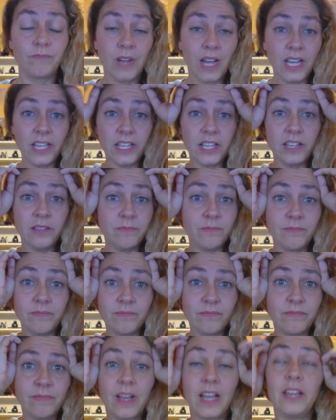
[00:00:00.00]
I,
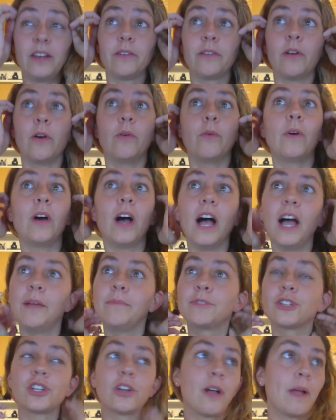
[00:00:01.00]
I don't know. I'm
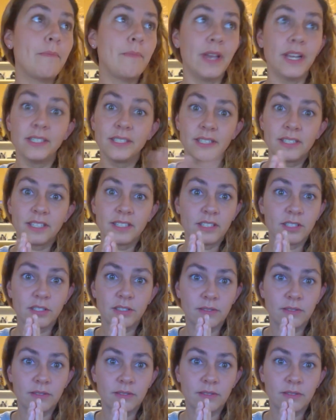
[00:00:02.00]
sure I missed